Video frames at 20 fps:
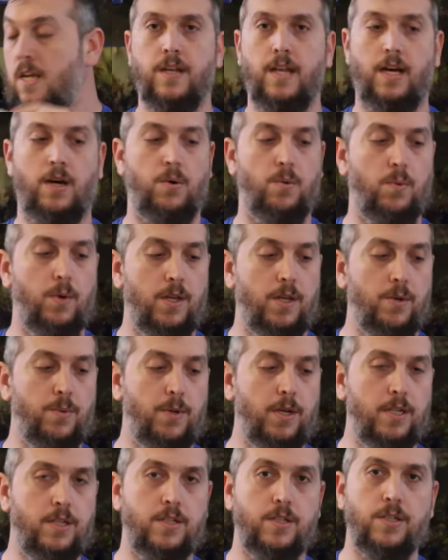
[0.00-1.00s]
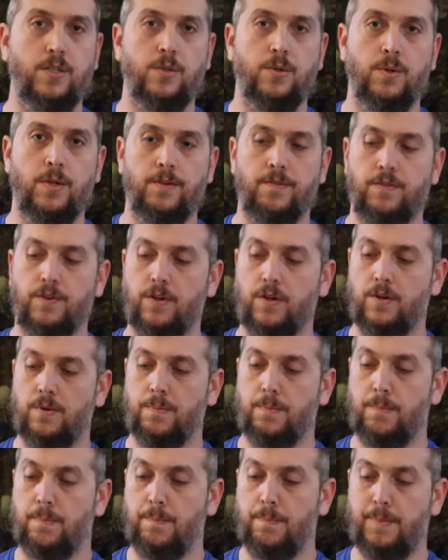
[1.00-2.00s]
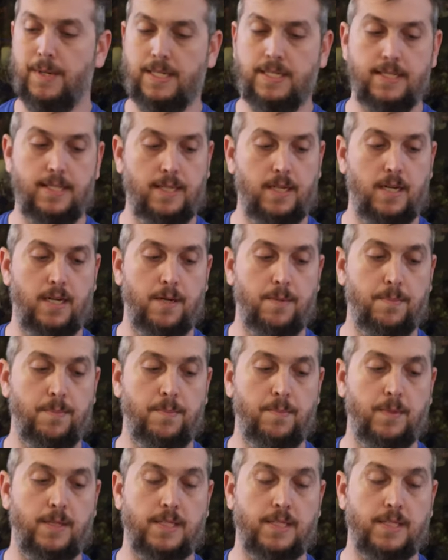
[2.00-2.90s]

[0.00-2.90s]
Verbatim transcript: Now, what you wanna do if you're mixing up,